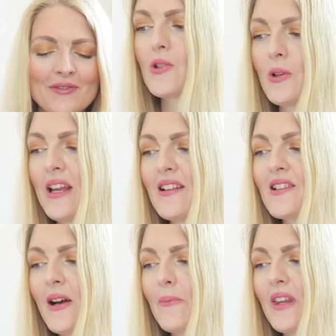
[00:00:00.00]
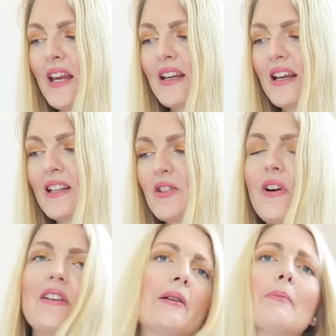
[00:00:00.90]
So then something that is
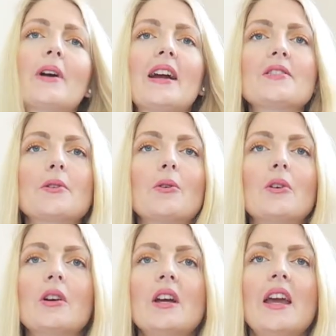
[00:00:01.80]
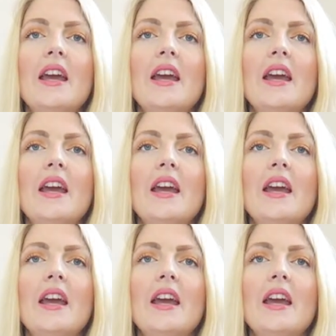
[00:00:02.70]
very practical